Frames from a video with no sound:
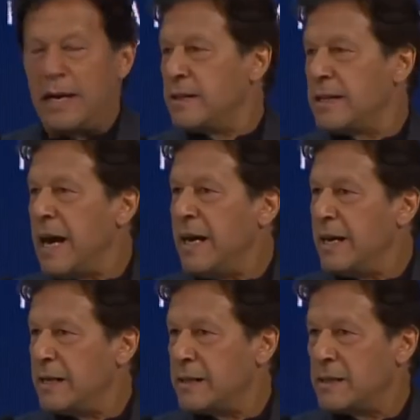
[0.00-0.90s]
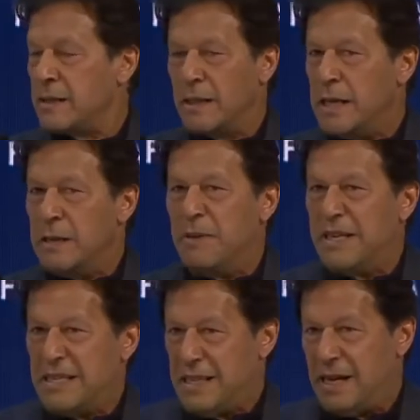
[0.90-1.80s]
and its allies, it'll
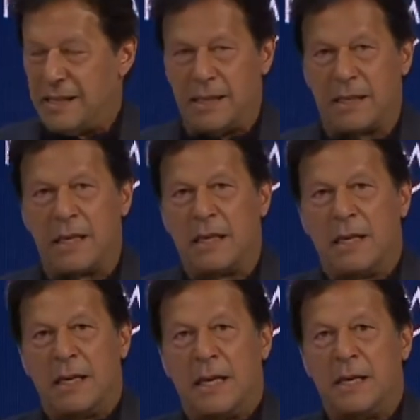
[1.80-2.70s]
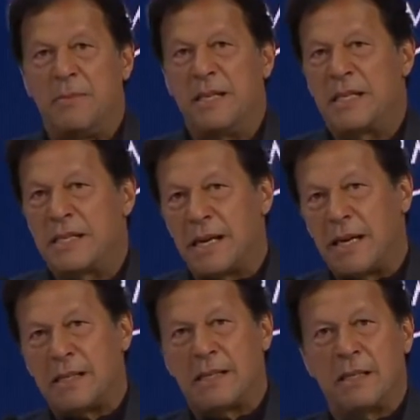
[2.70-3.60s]
be a disaster. It'll be a
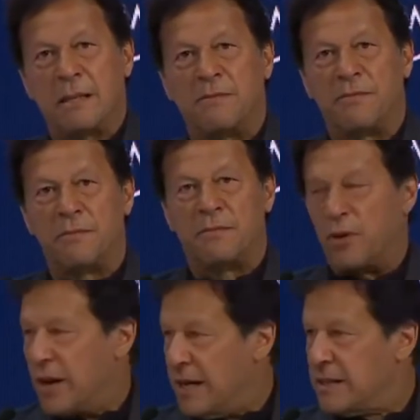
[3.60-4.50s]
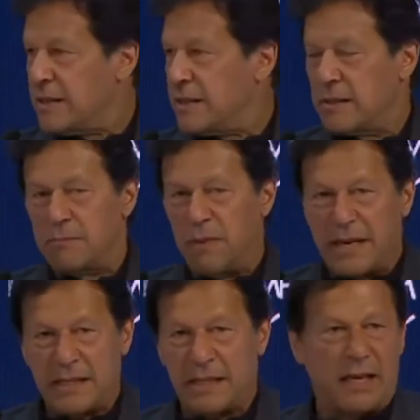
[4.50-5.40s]
disaster for us,
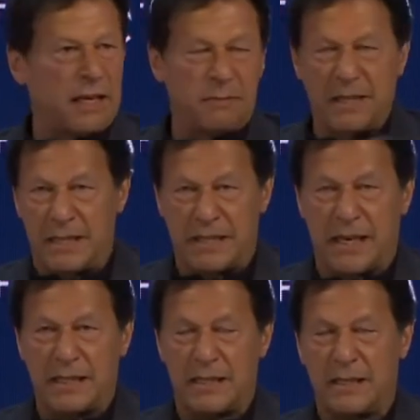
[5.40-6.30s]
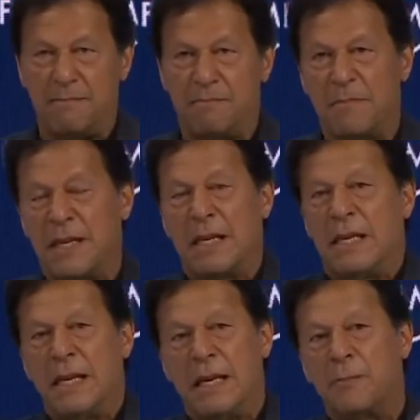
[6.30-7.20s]
Pakistan, it'll be a disaster.
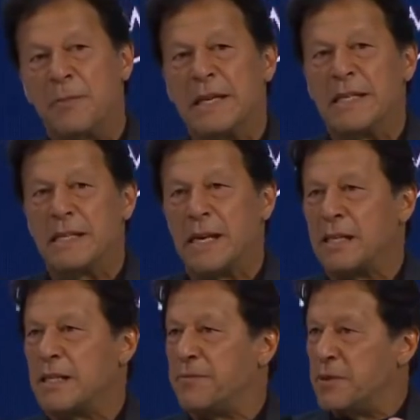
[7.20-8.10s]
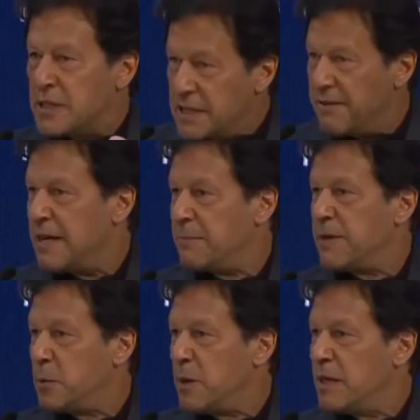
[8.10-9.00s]
It'll be a disaster for the
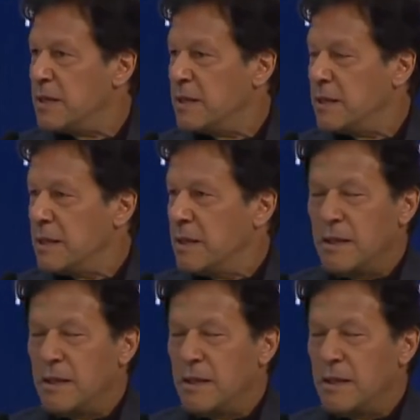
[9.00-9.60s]
developing world,